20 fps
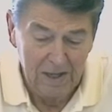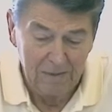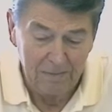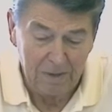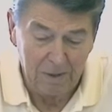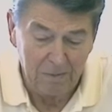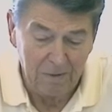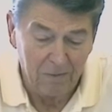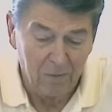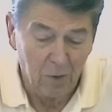
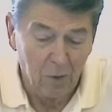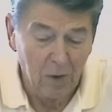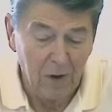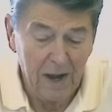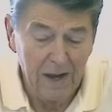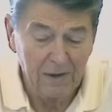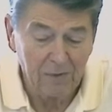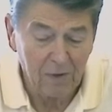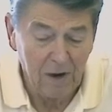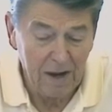But before
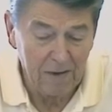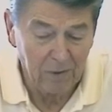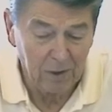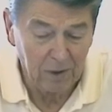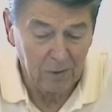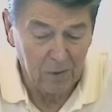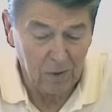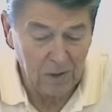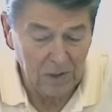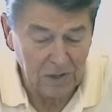I travel
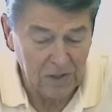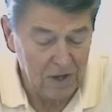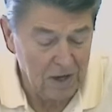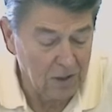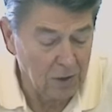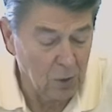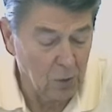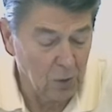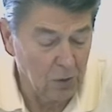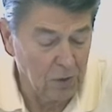across
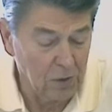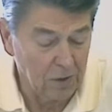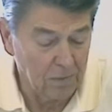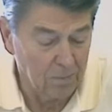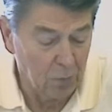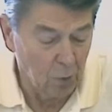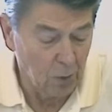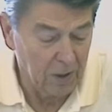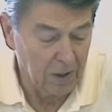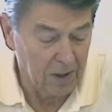our northern
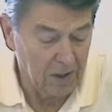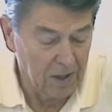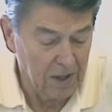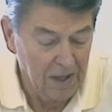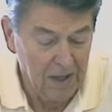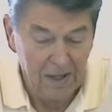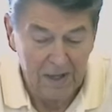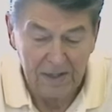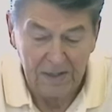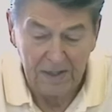border
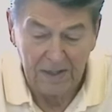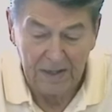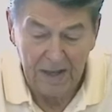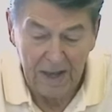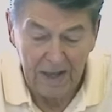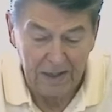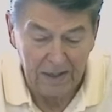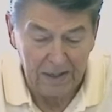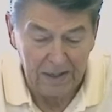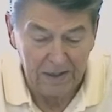to
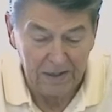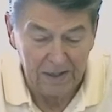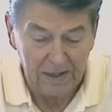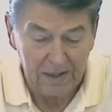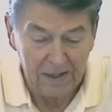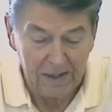Canada,